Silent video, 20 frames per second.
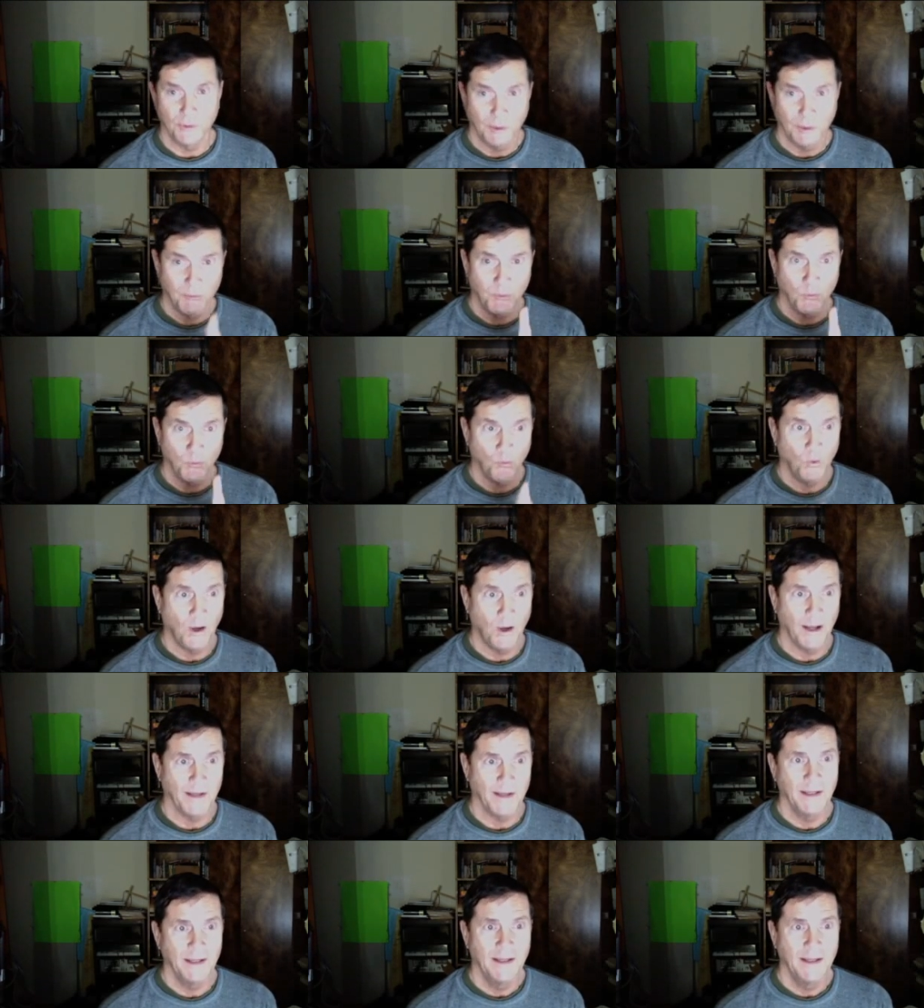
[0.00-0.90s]
Number
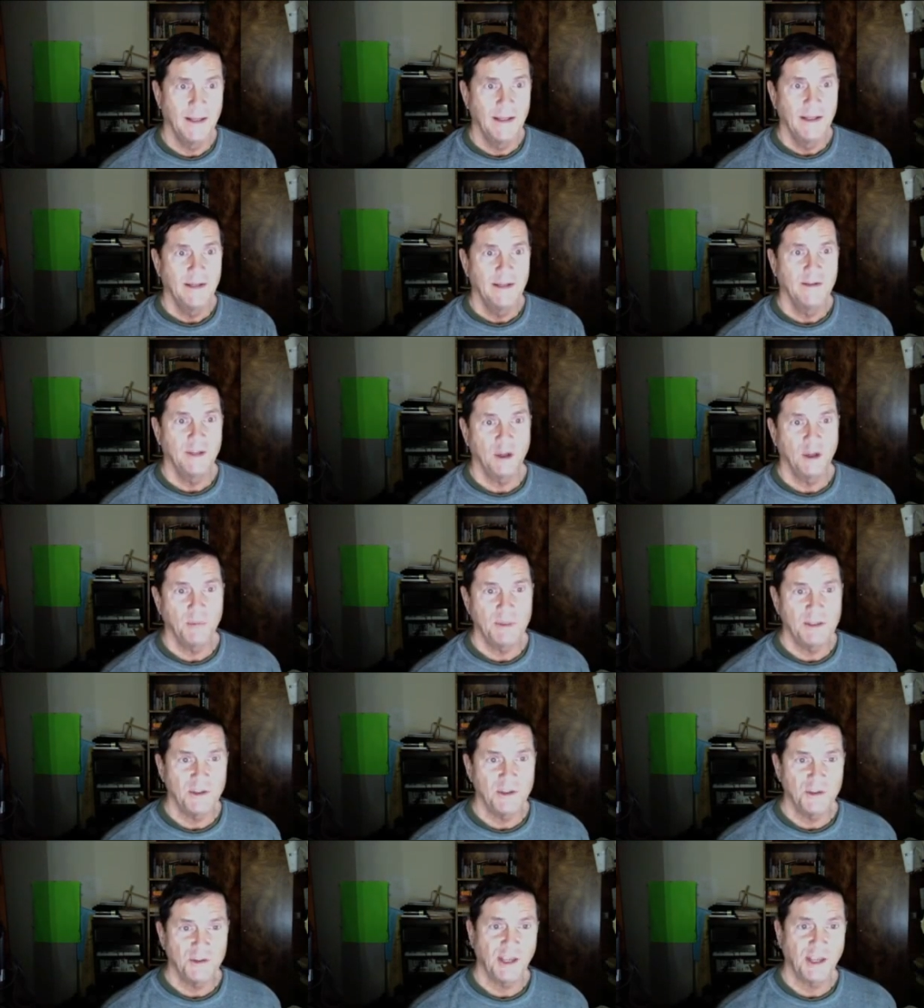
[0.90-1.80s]
one, they'll be
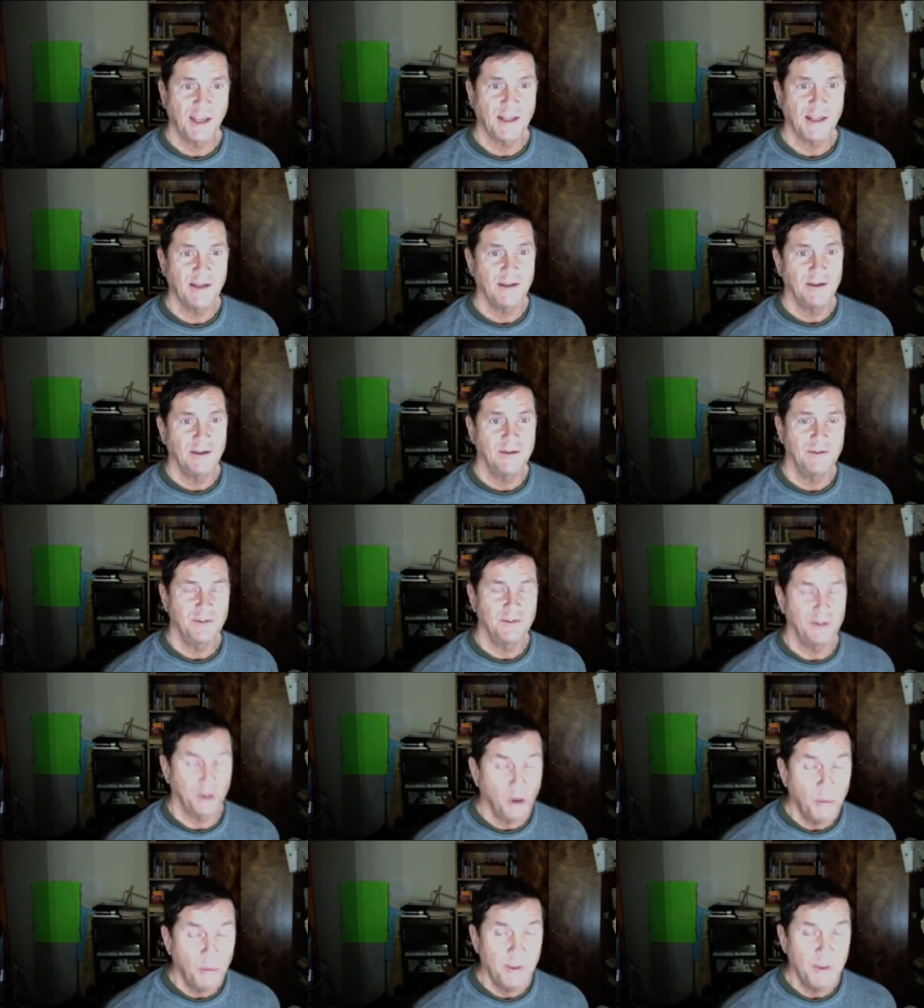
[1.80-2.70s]
the second,
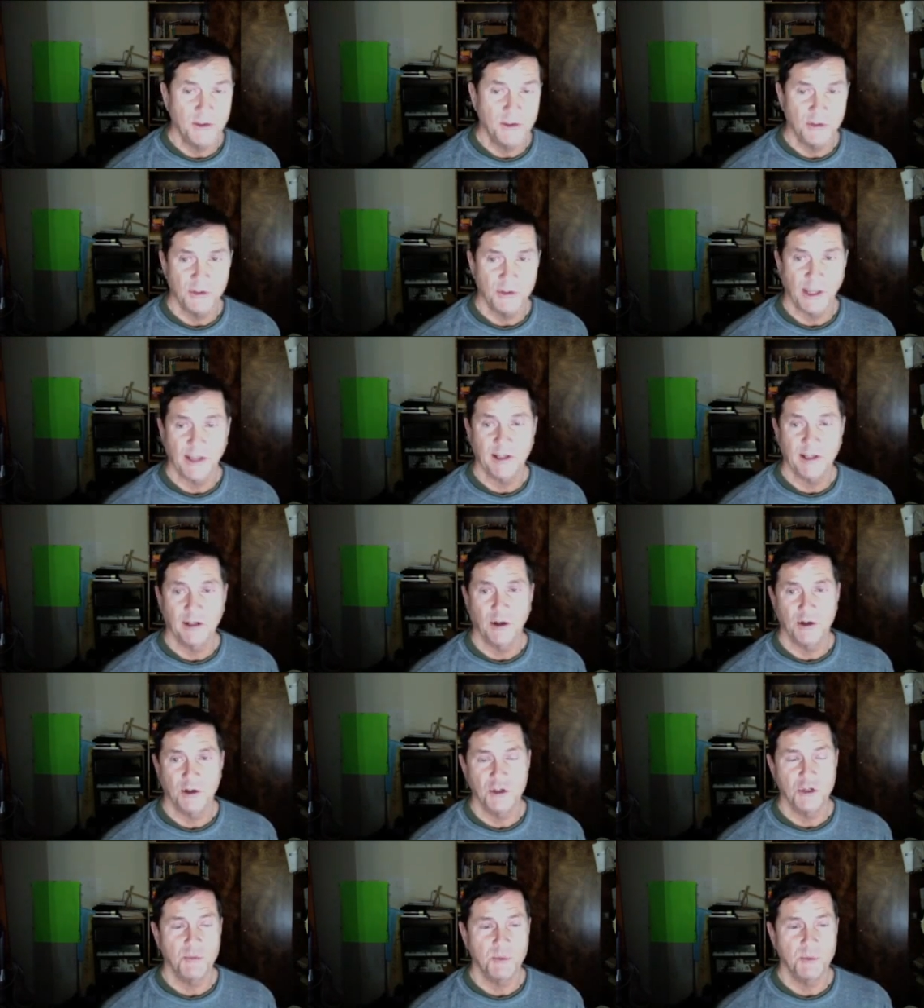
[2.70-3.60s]
still be the second
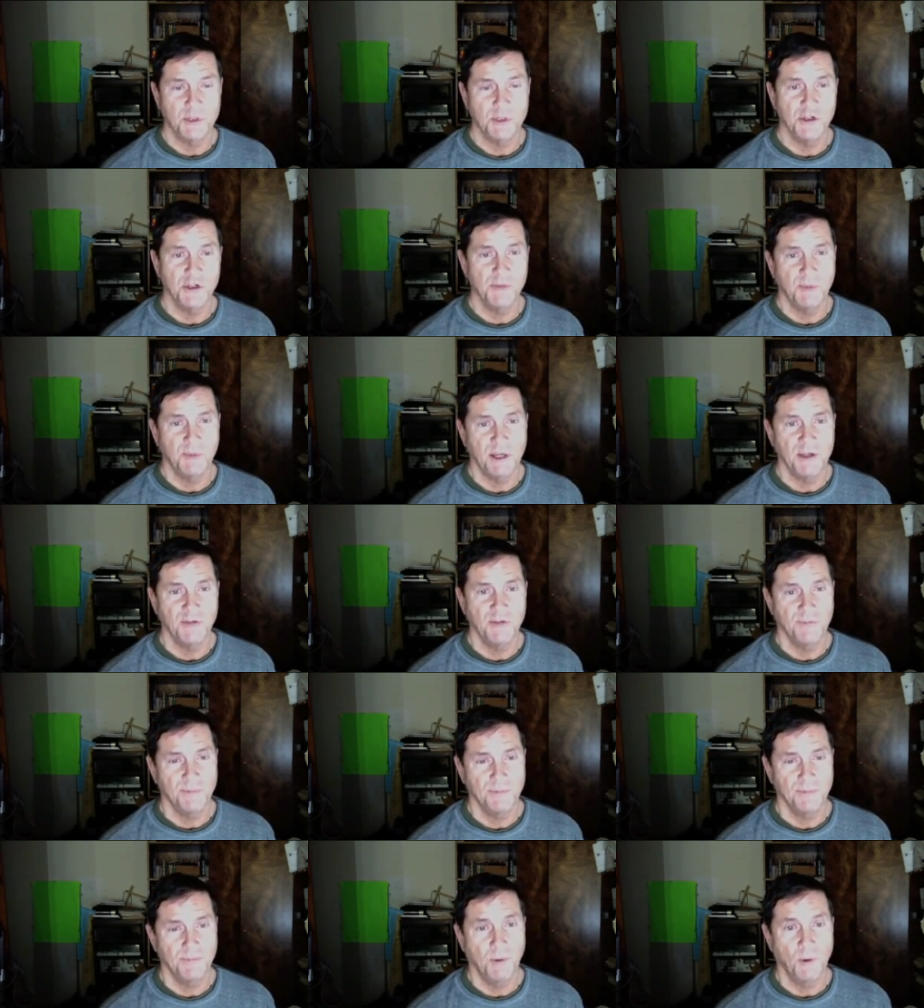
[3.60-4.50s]
largest participation
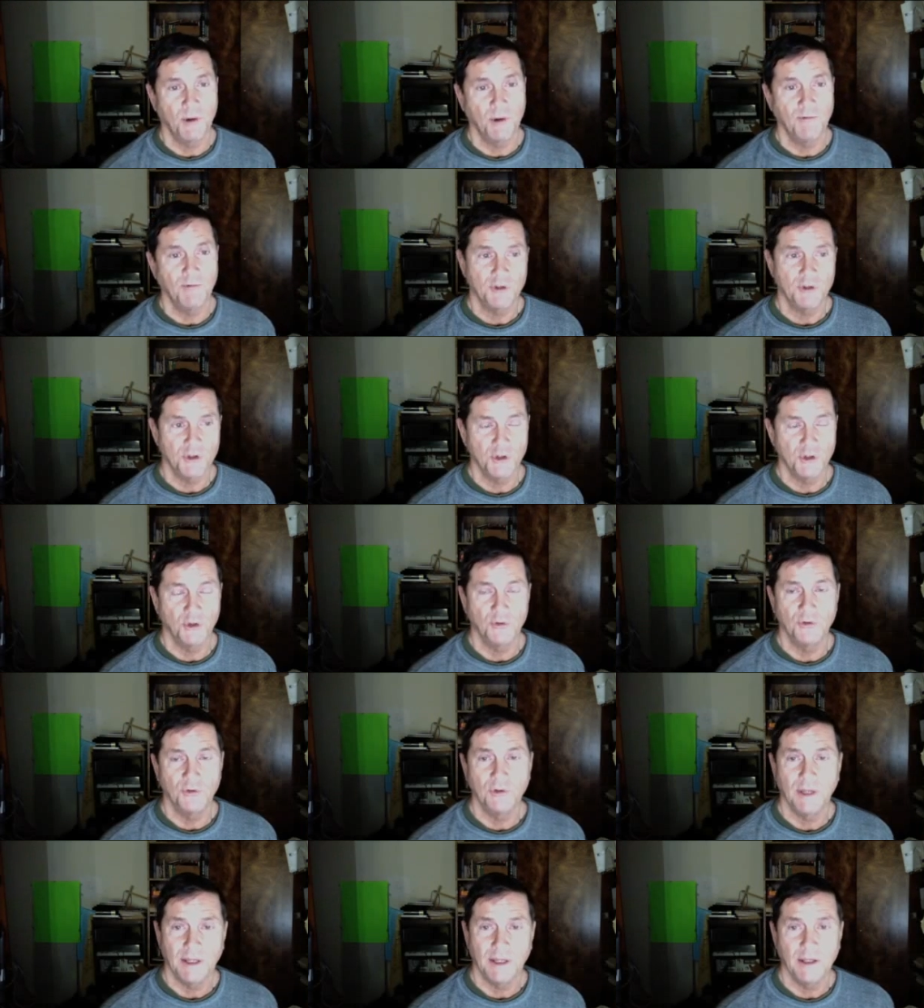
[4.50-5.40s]
sport for
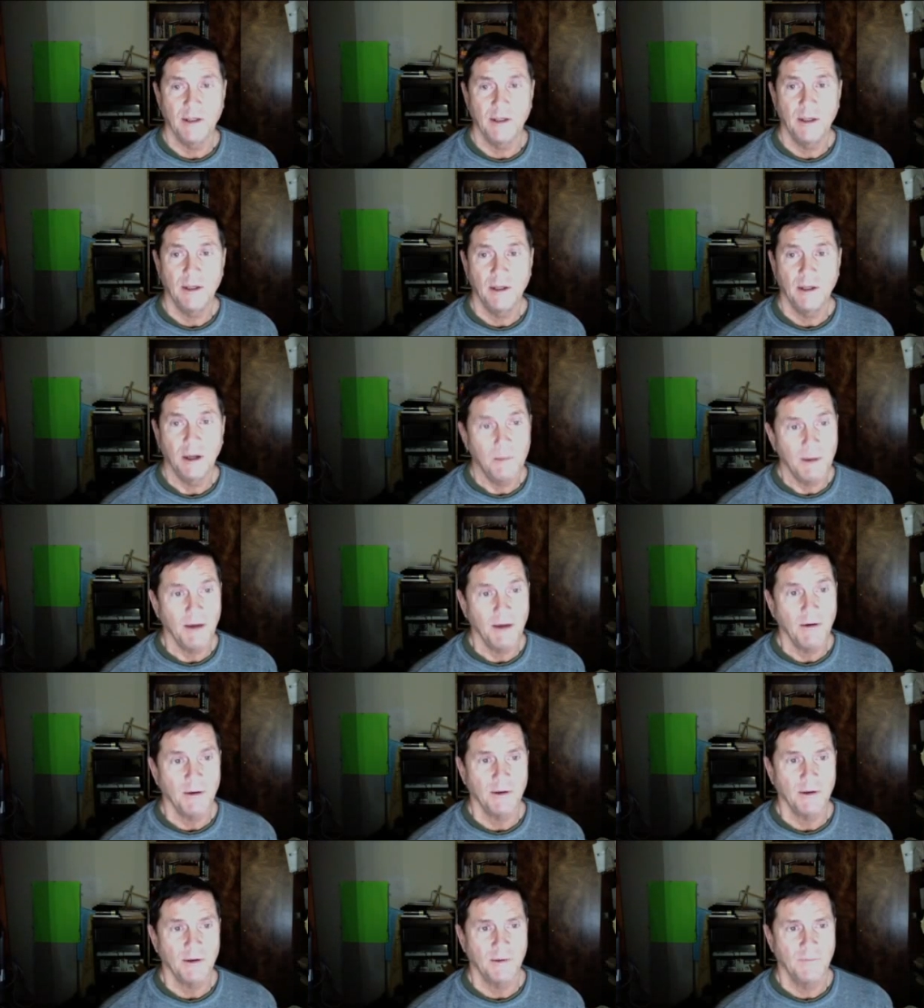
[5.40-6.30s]
children in
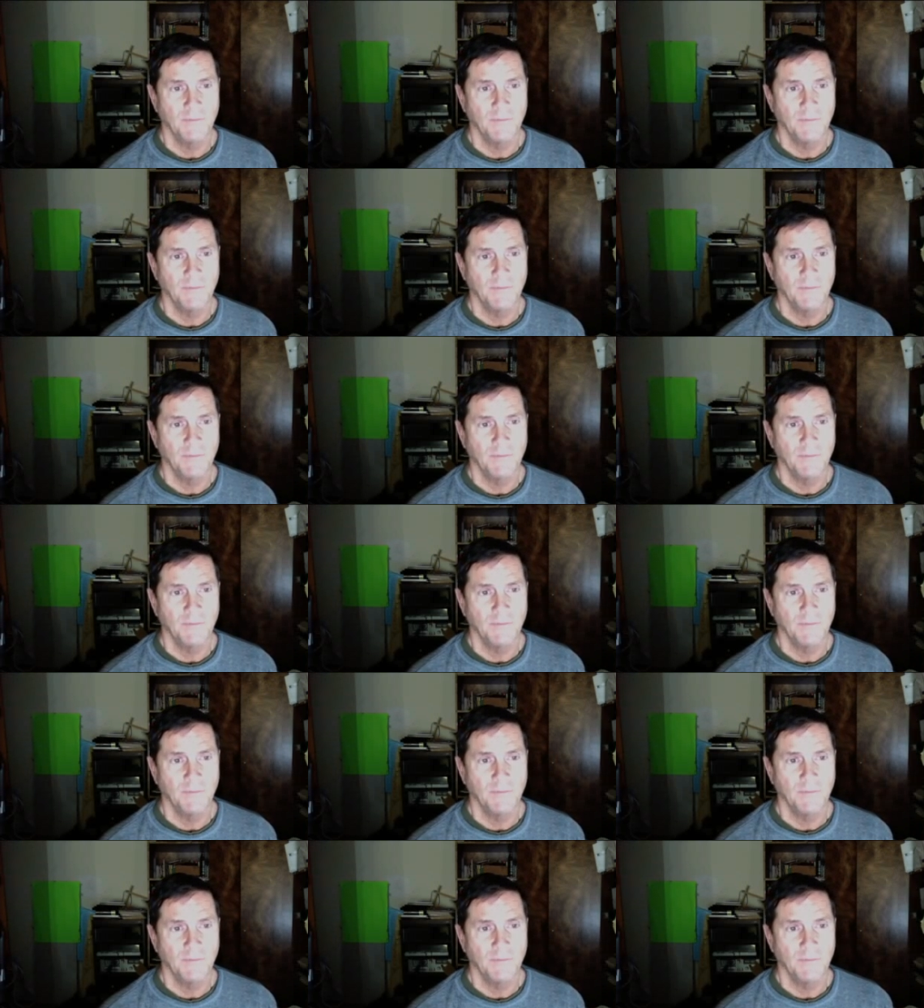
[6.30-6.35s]
America,